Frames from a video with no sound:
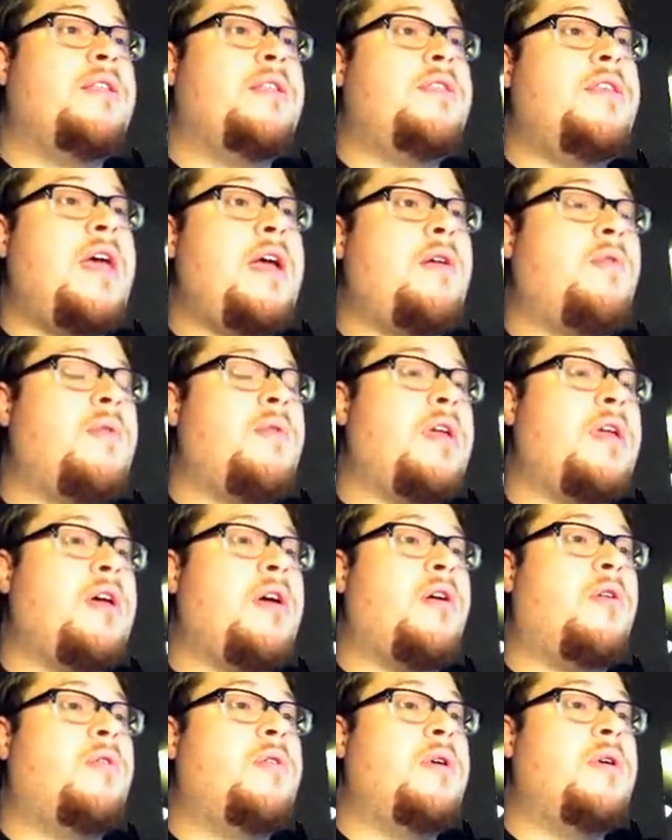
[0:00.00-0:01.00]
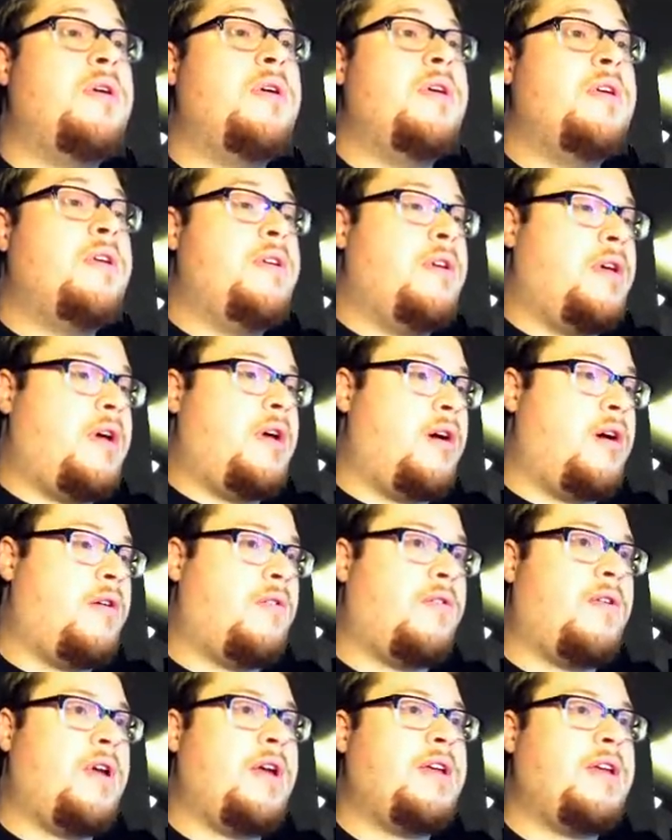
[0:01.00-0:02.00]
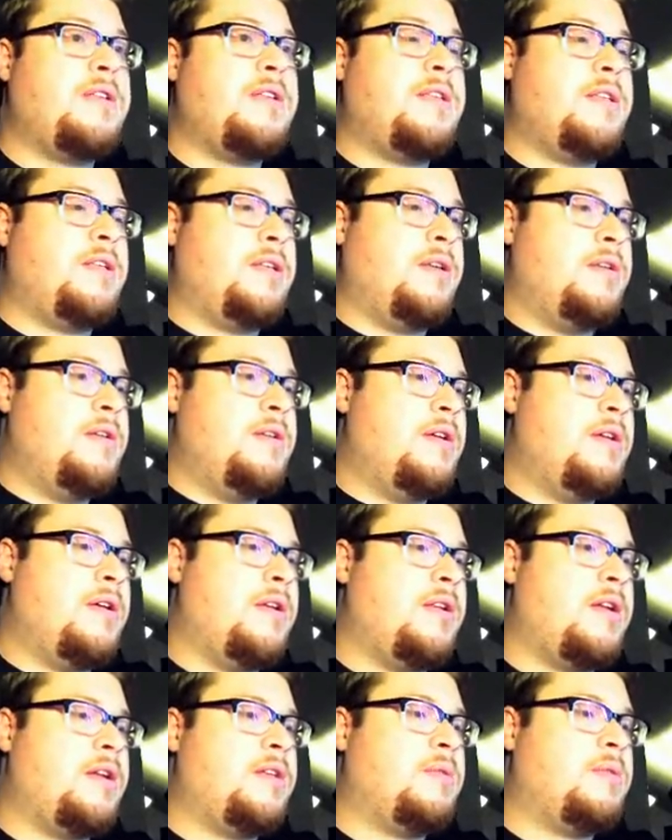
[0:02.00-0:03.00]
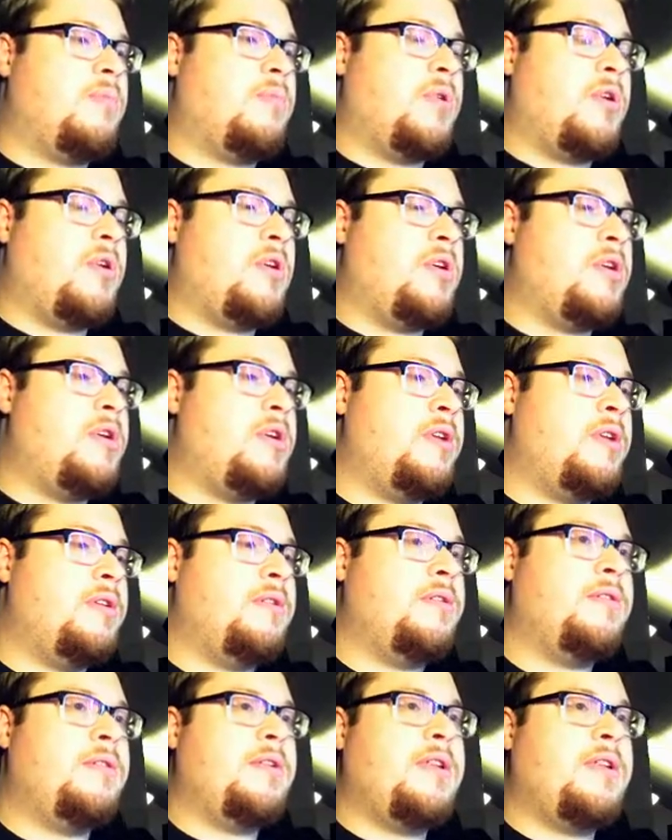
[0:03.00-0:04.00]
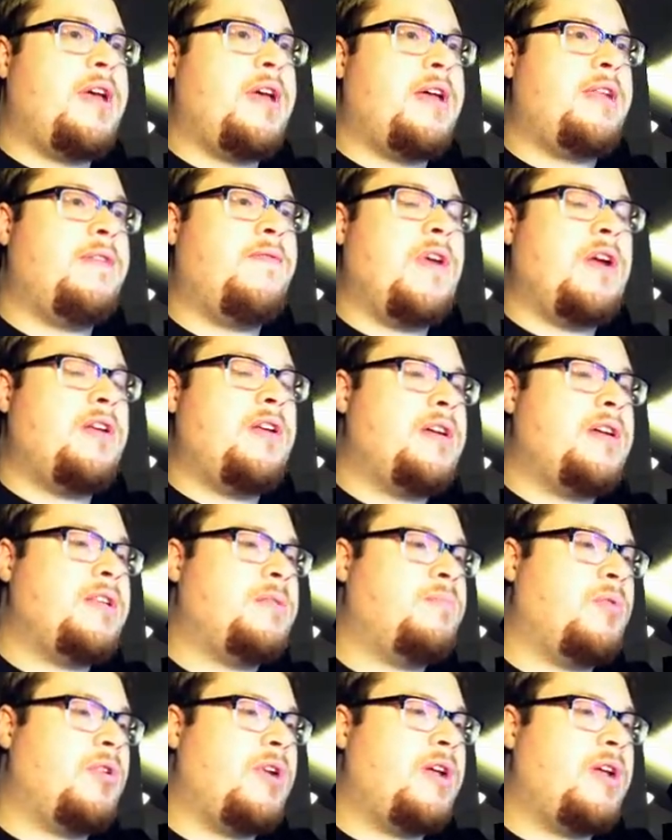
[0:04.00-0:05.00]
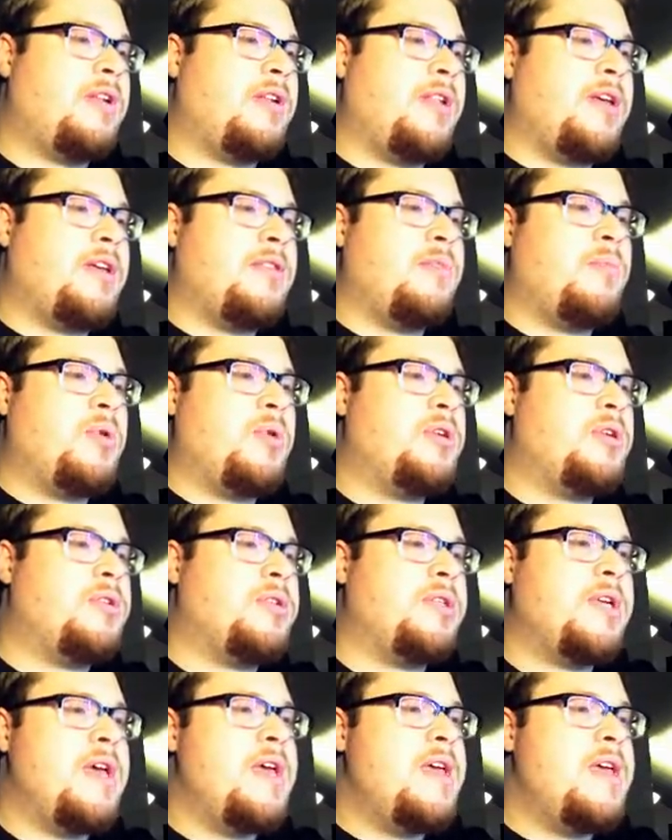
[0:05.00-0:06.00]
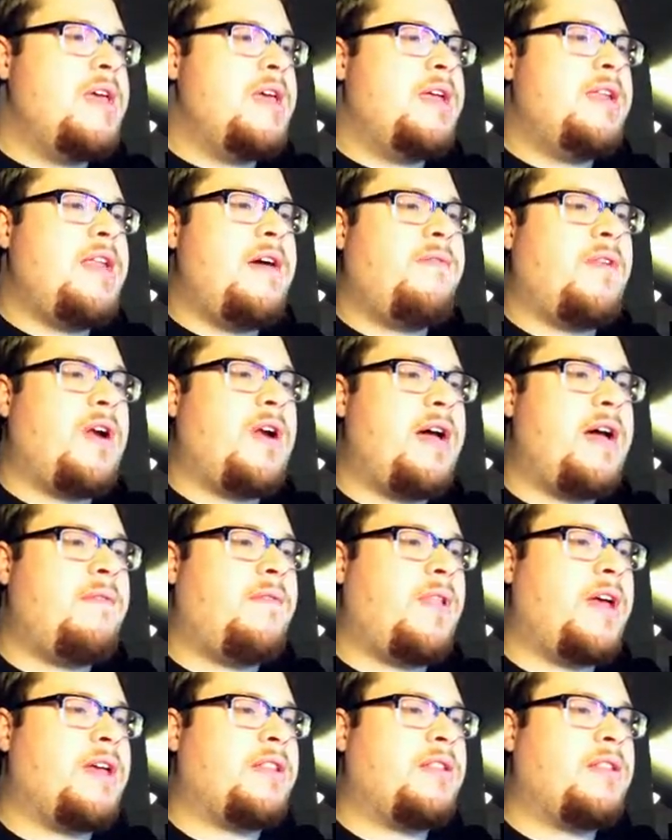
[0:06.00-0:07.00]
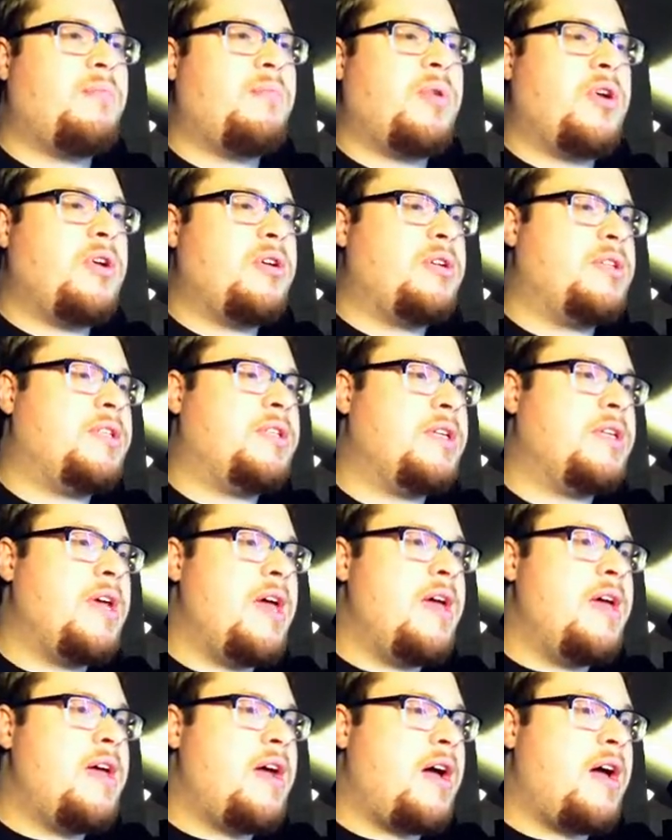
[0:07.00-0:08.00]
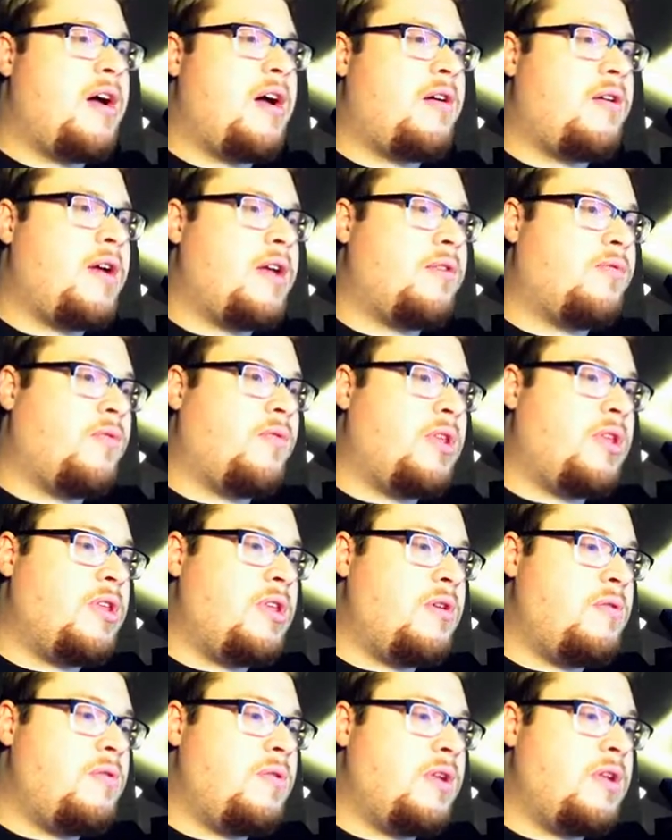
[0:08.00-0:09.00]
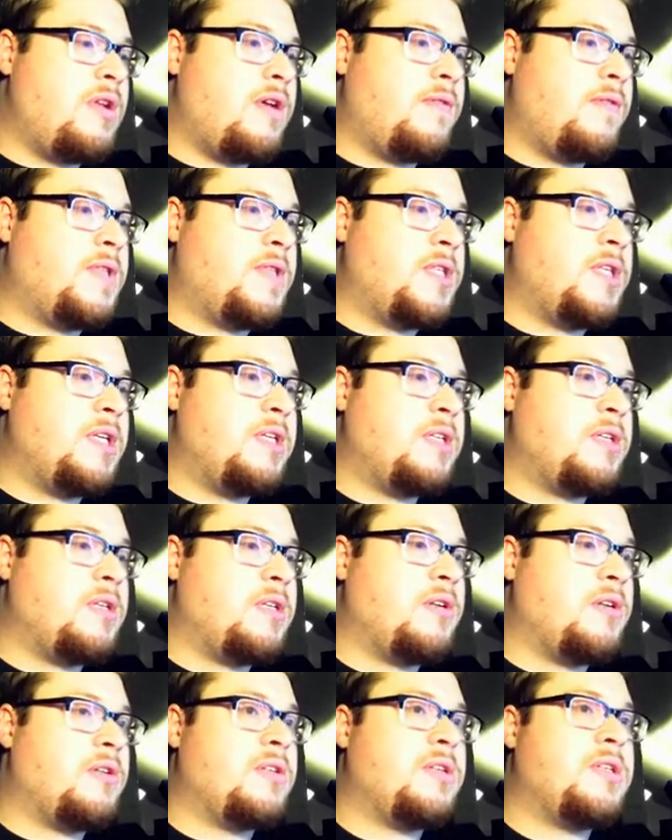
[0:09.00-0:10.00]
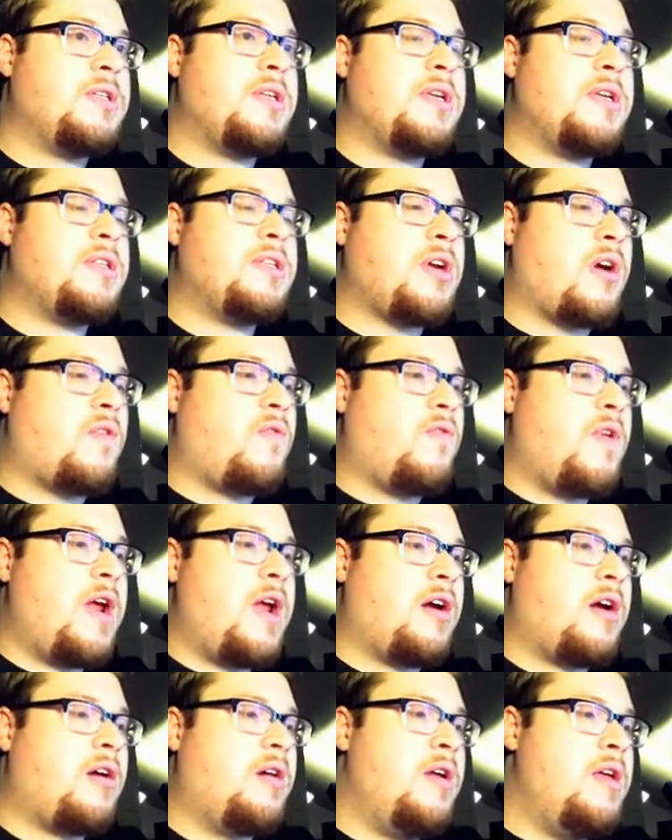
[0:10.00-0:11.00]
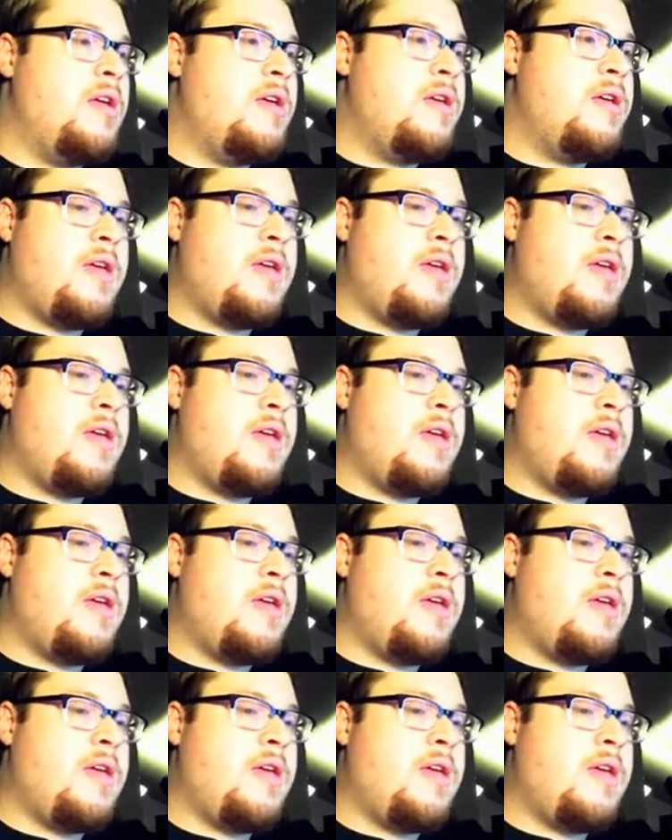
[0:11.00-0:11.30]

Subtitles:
There we go. All right. Nice bird. Not a very nice bird. I don't like the birds. Never have liked the birds. All right. Reunion of Sisters is our rare.